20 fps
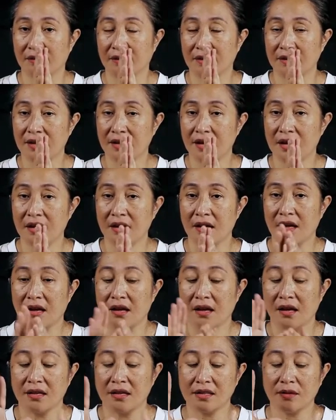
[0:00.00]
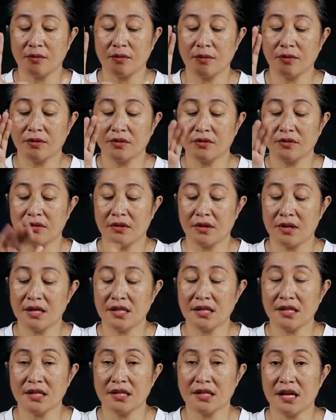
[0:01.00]
Yeah? Some people do
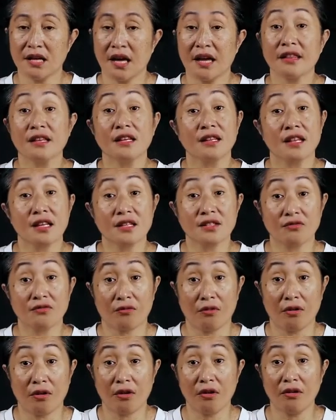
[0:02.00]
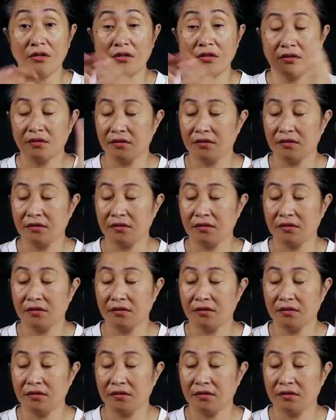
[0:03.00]
this. I think that's wrong.